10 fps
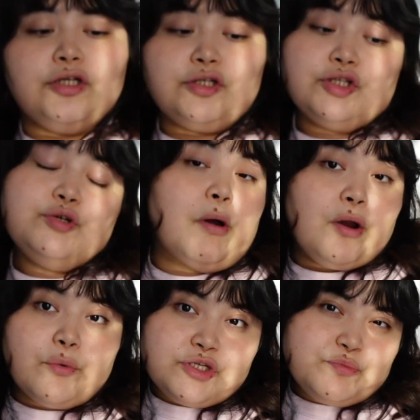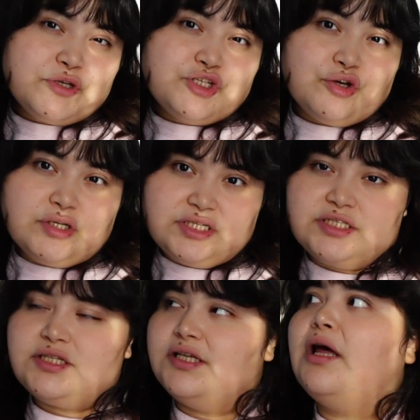So tomorrow we're supposed to go to
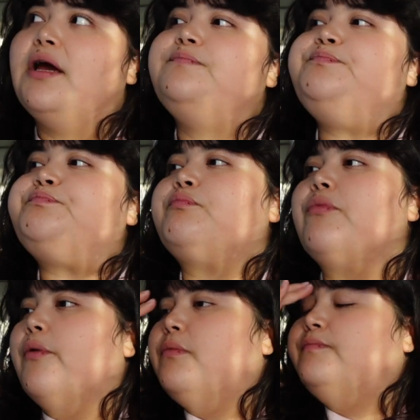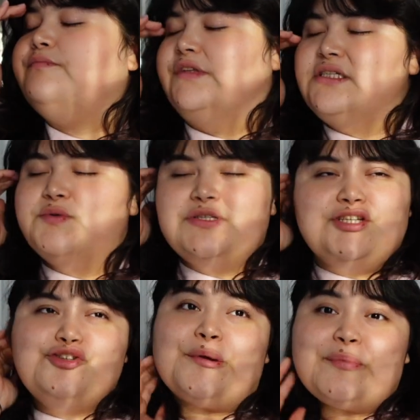Disneyland. This was a
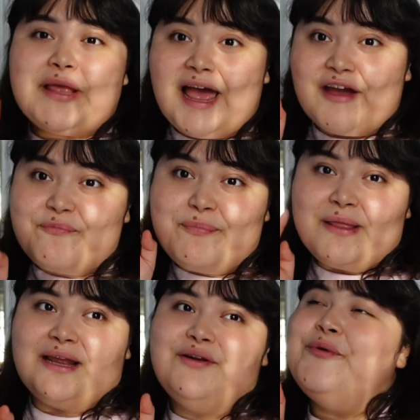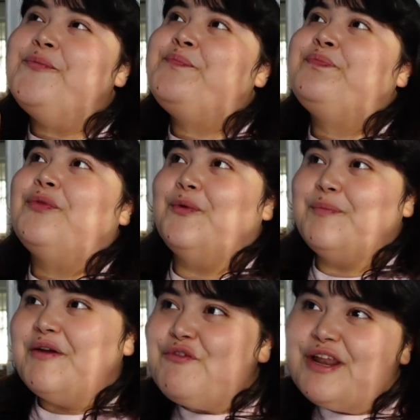trip that I've planned with
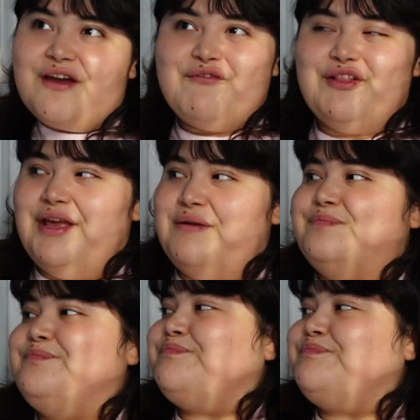my friend Evelyn